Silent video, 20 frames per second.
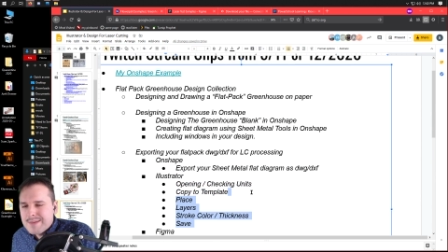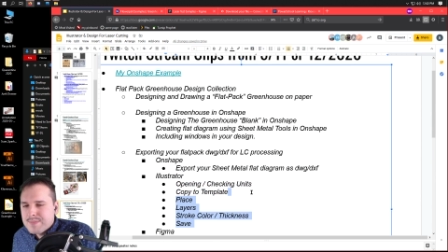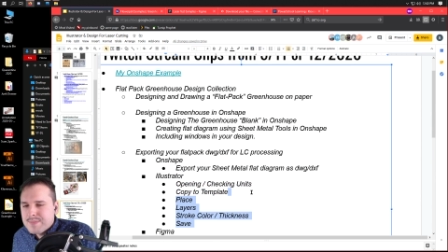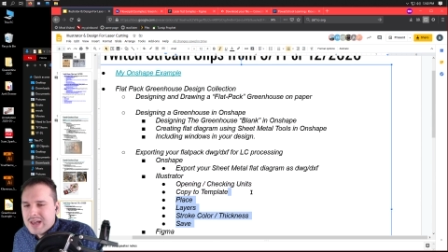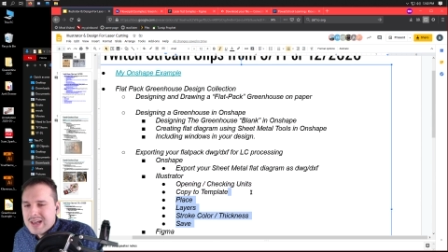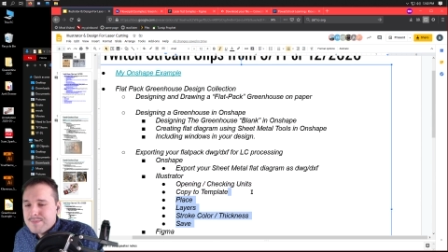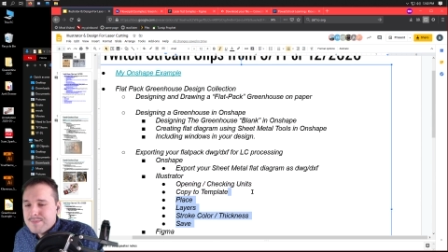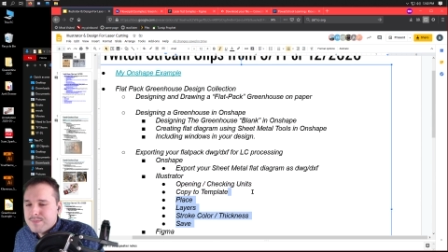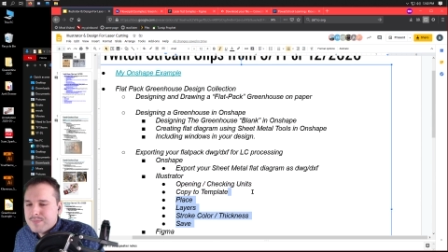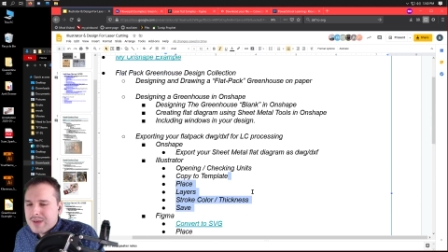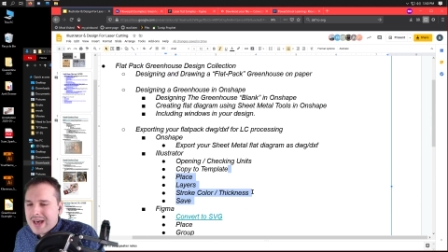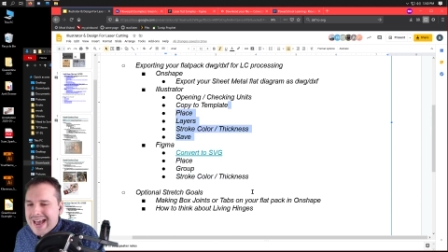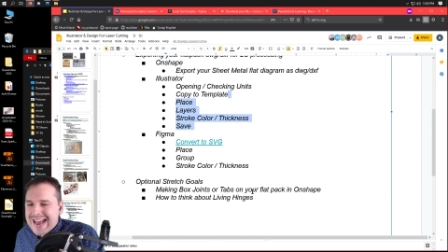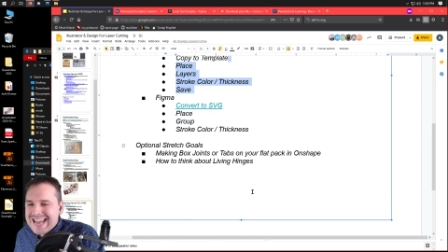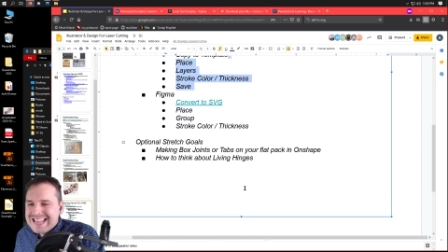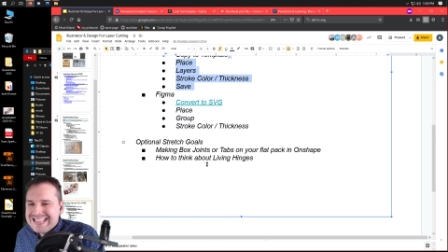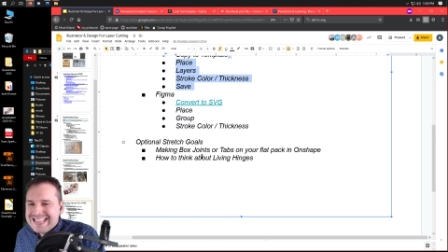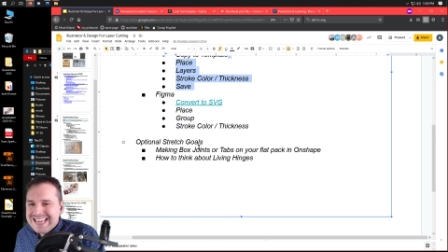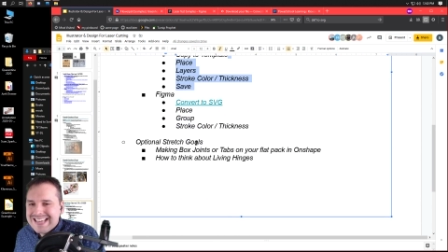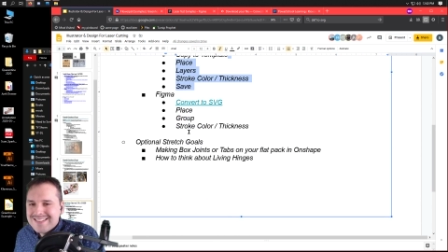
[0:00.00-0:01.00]
I'm
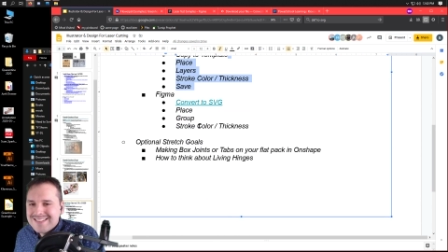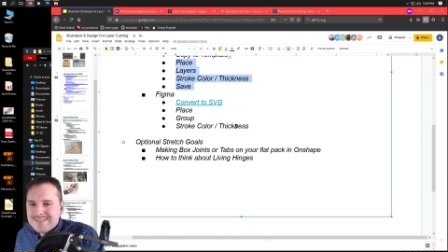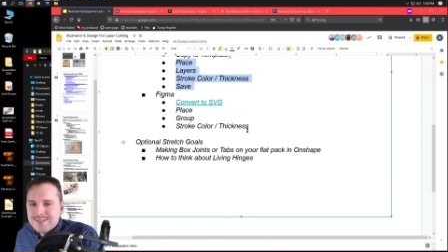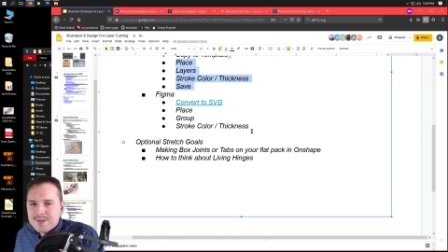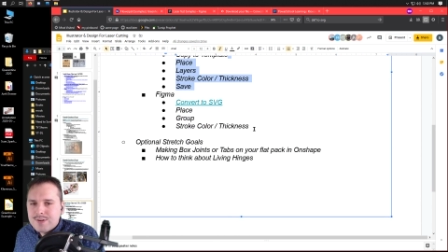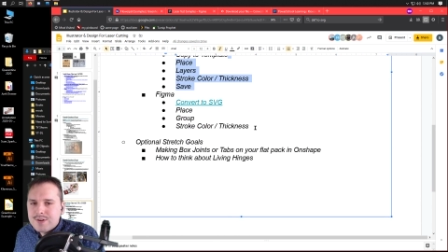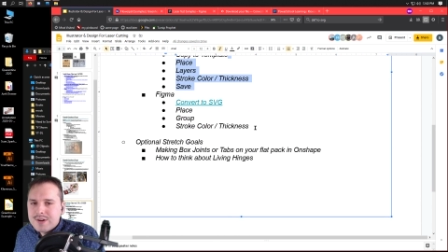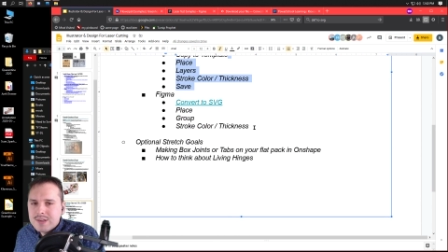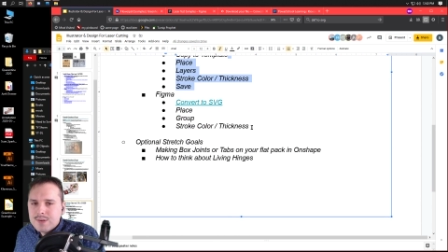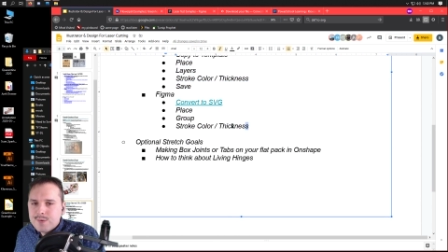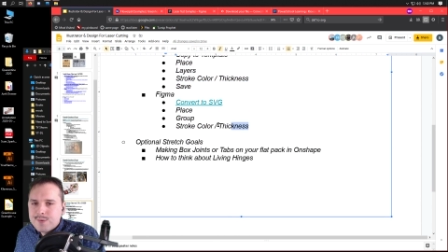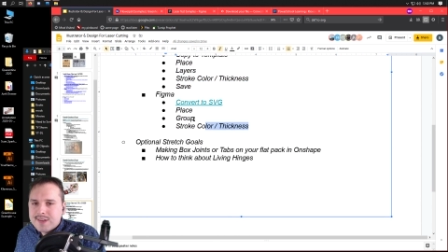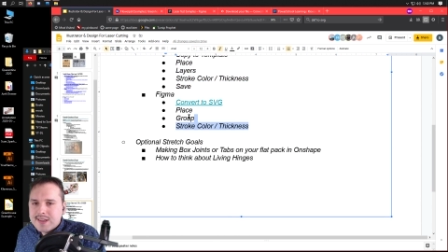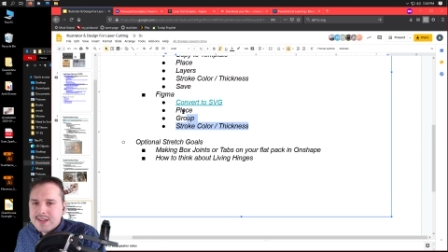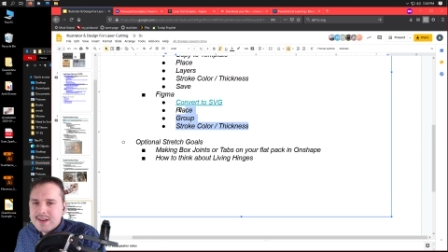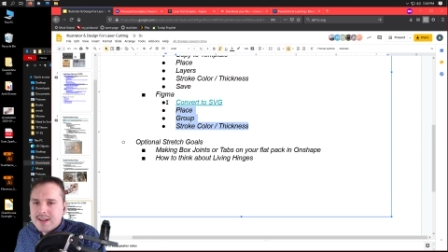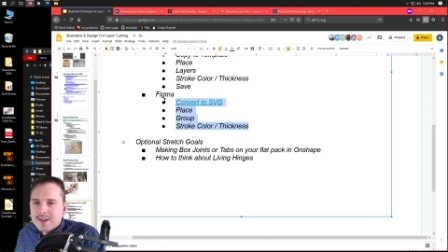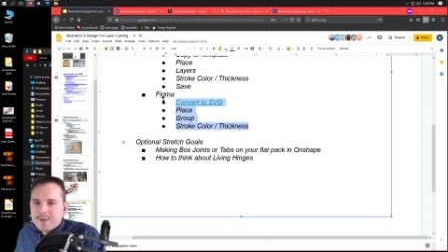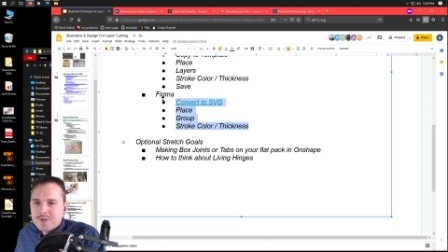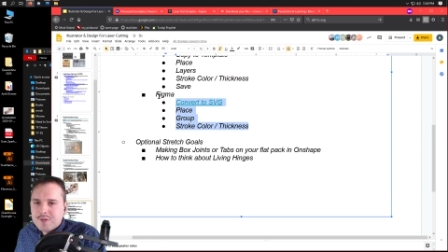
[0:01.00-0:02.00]
highly considering using
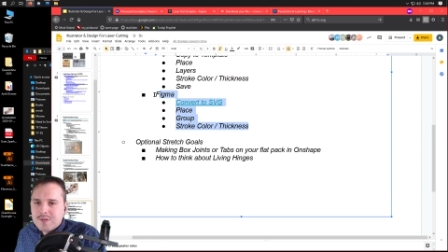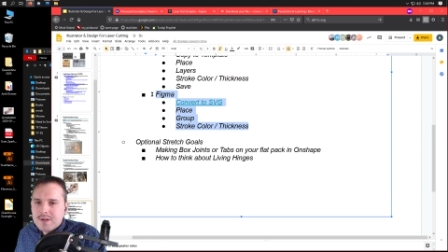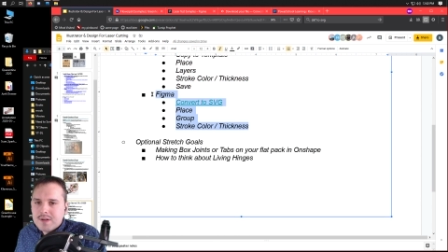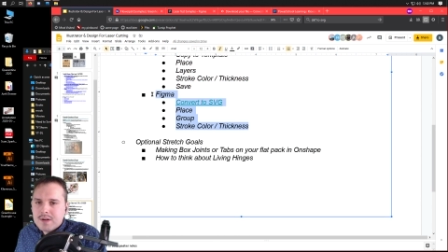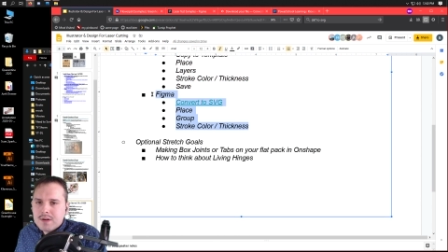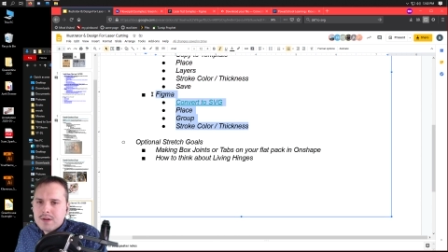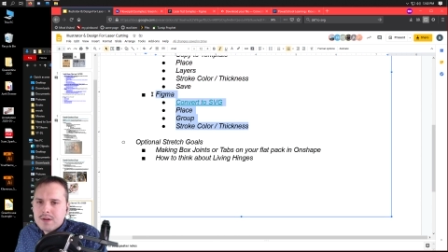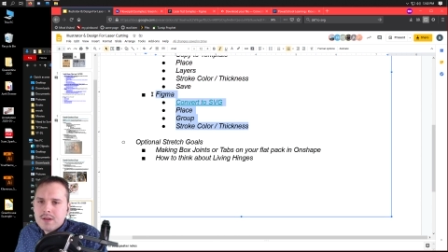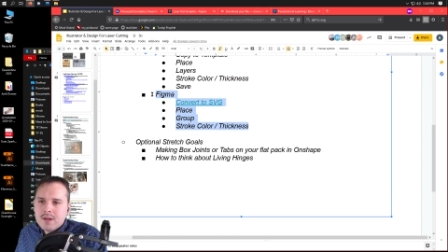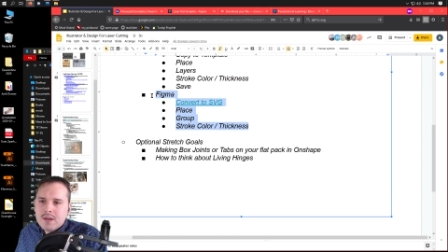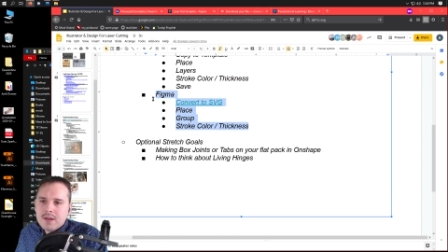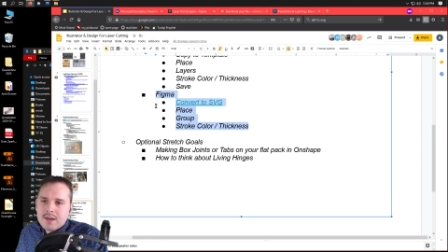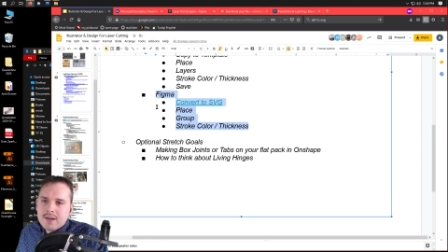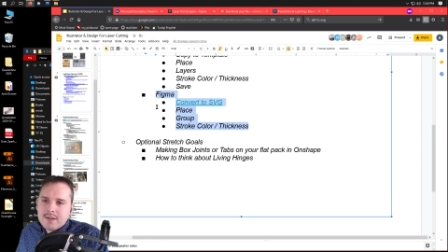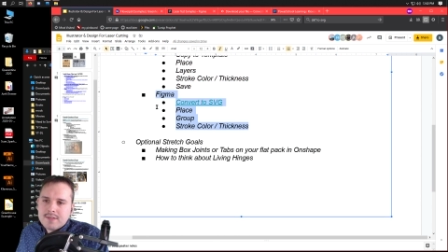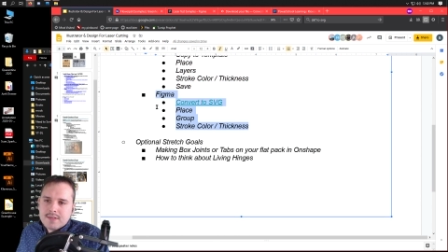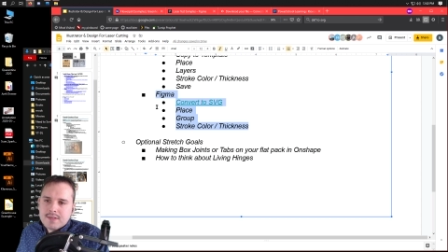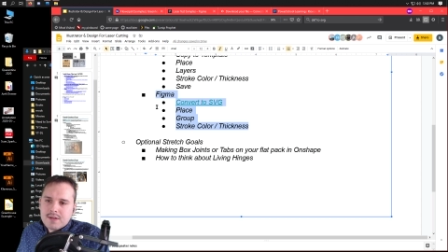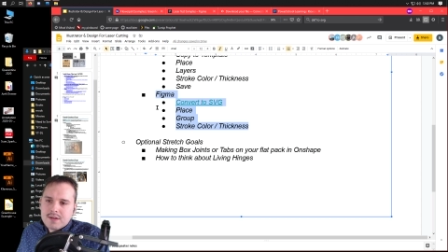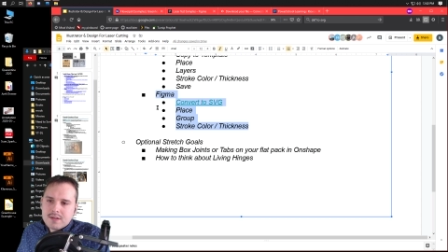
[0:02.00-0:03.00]
it next year
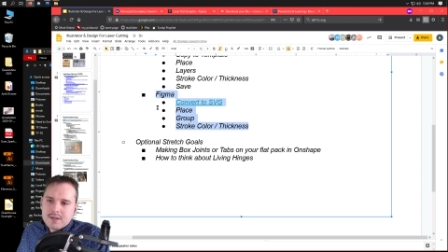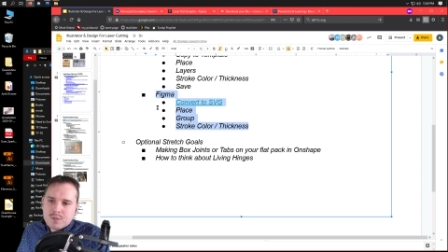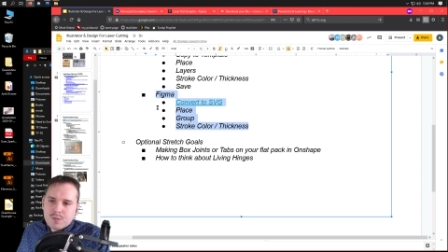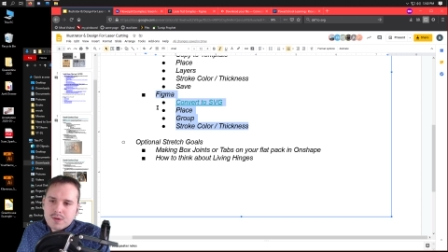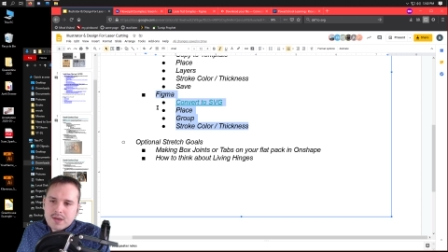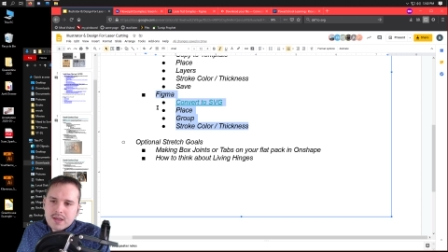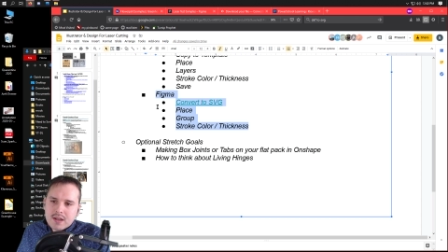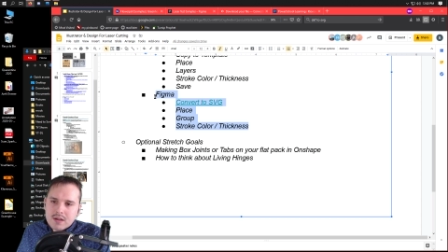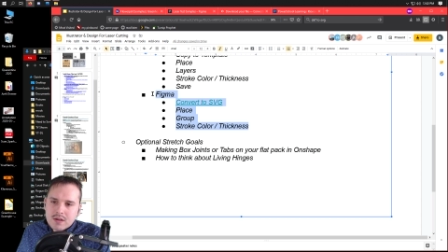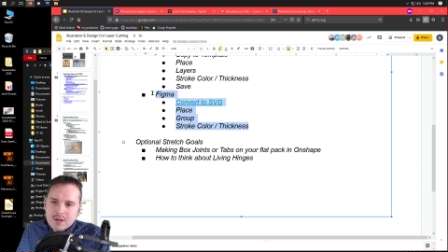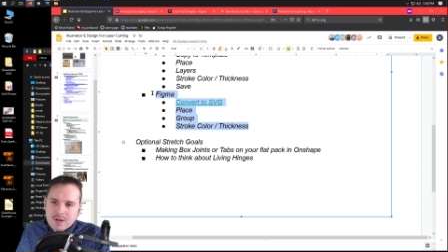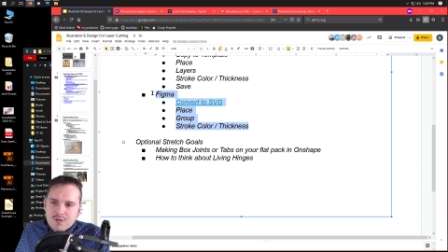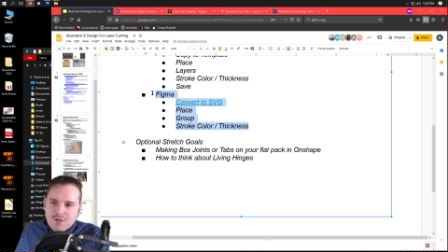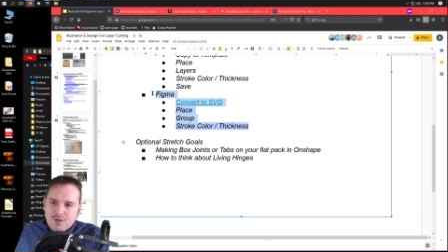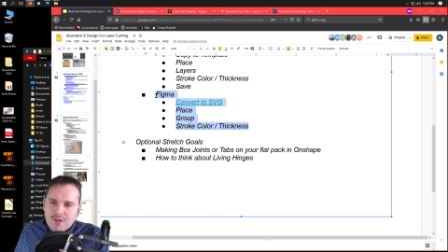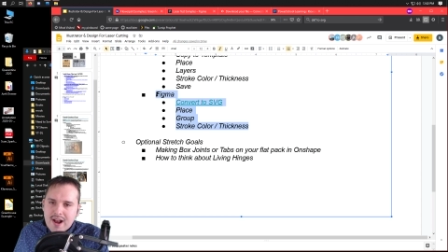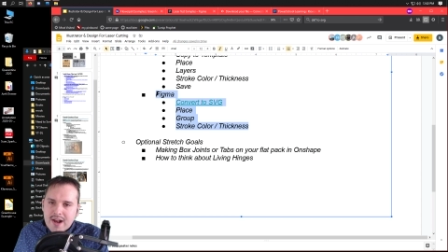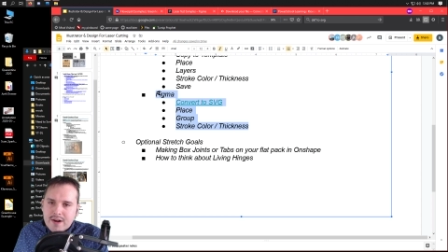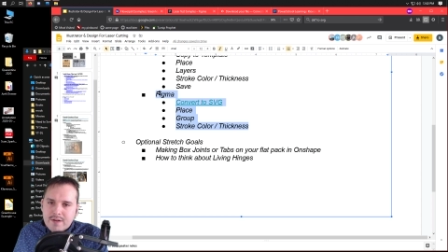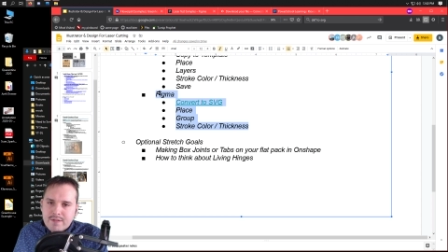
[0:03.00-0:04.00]
as long as we get a good
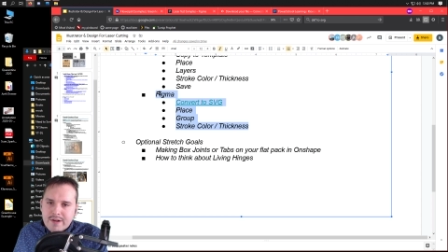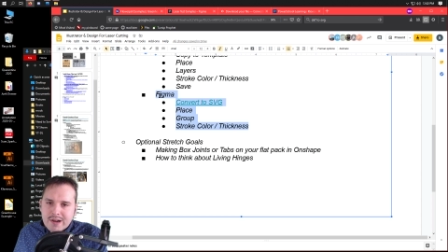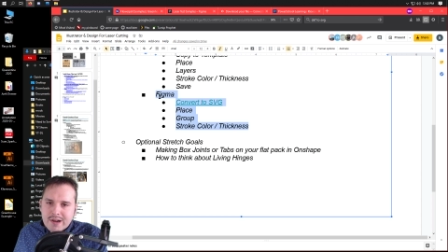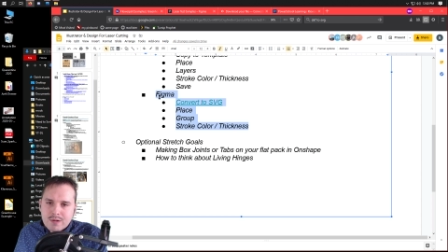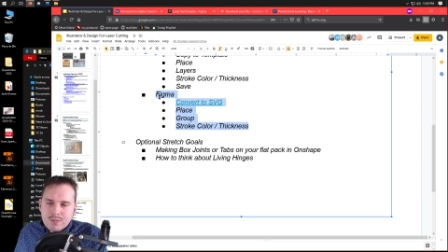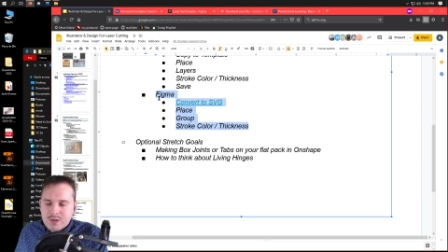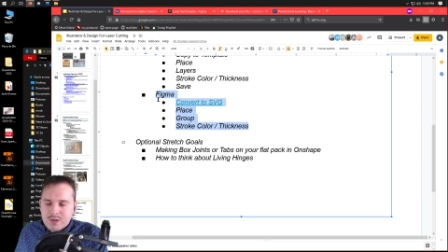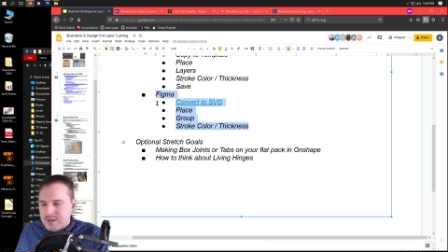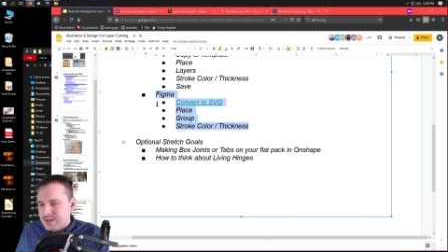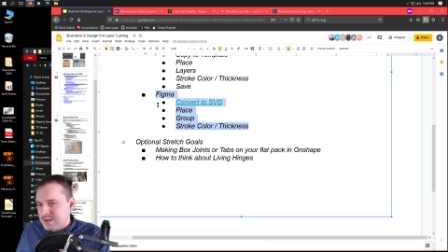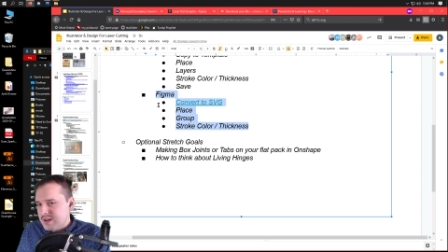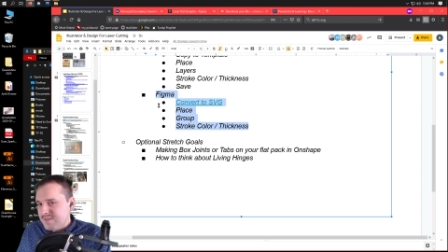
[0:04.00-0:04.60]
track record with it.